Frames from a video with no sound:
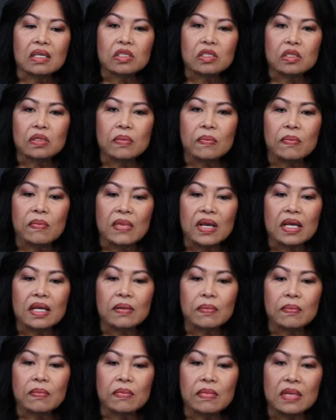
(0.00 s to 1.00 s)
to
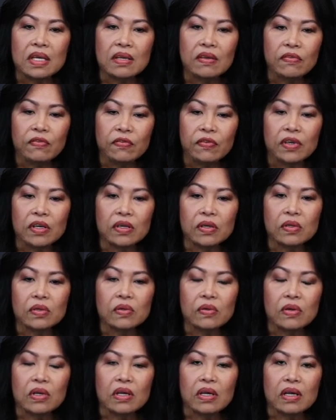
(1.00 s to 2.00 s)
make me
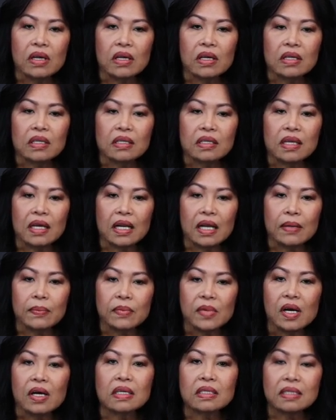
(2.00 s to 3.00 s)
feel that
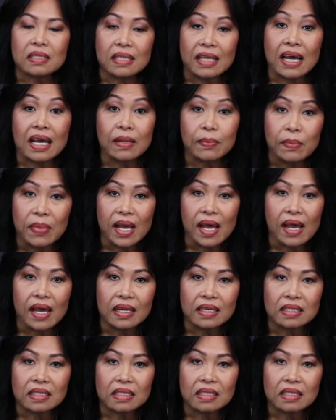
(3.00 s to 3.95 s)
I'm not that bad.